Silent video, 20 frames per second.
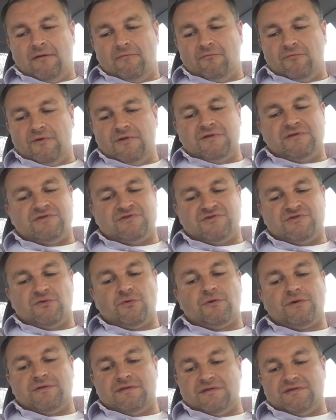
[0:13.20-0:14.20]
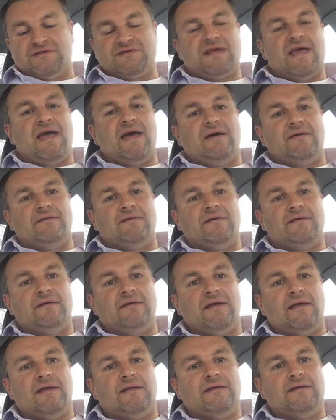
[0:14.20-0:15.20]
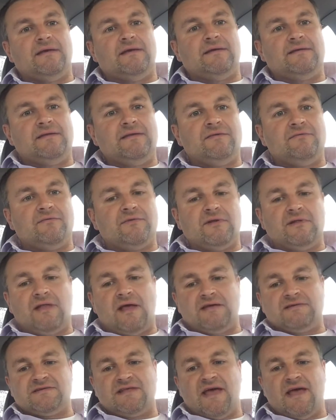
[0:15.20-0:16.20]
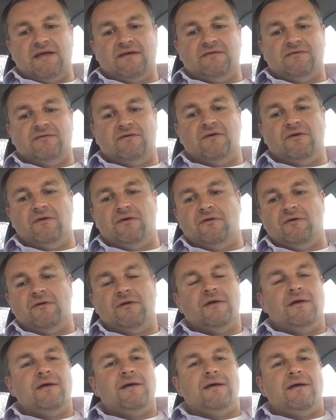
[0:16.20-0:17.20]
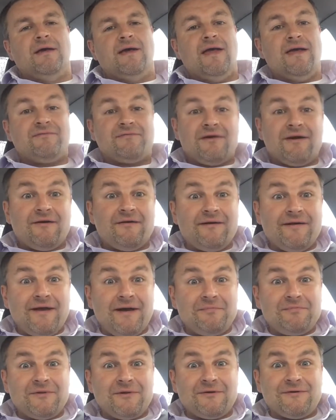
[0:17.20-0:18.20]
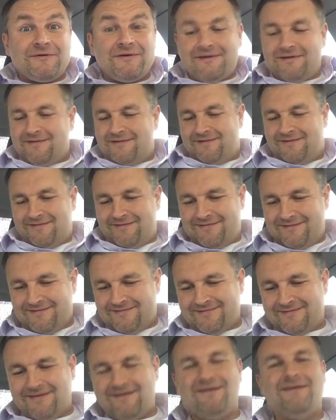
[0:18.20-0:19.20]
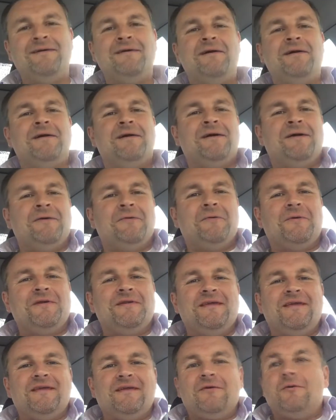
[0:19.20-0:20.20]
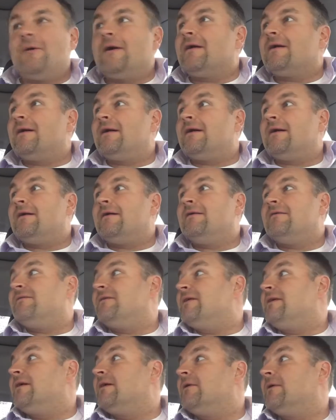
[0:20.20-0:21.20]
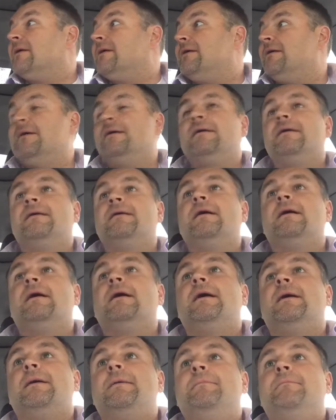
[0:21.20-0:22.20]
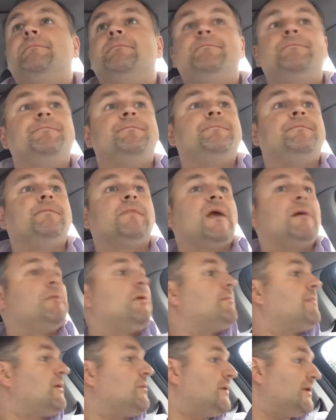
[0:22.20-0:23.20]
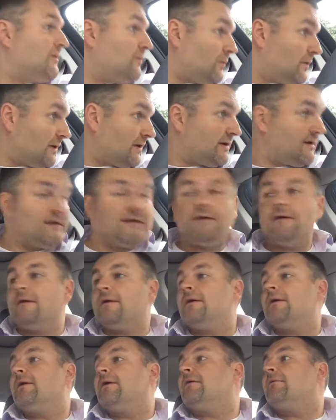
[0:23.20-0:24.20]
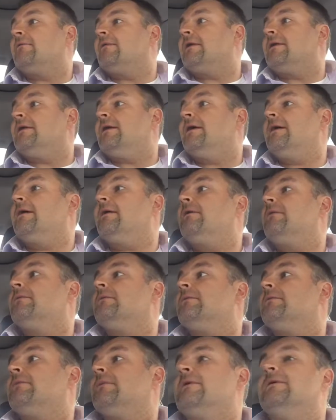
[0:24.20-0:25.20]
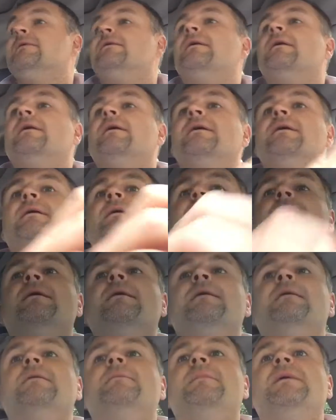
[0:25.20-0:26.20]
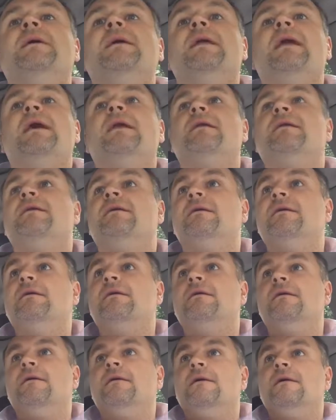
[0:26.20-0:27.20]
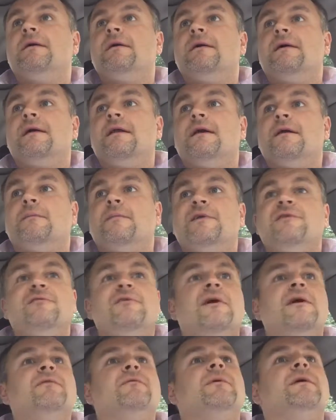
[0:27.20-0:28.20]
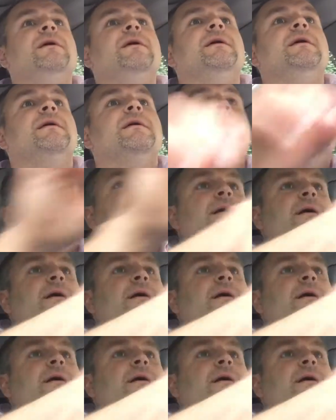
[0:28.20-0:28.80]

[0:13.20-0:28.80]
really distorted the sound, and didn't realize that until after I already uploaded it. So I wanted to get a quick video in. I'm on my way to work right now, but let me get out of my driveway here.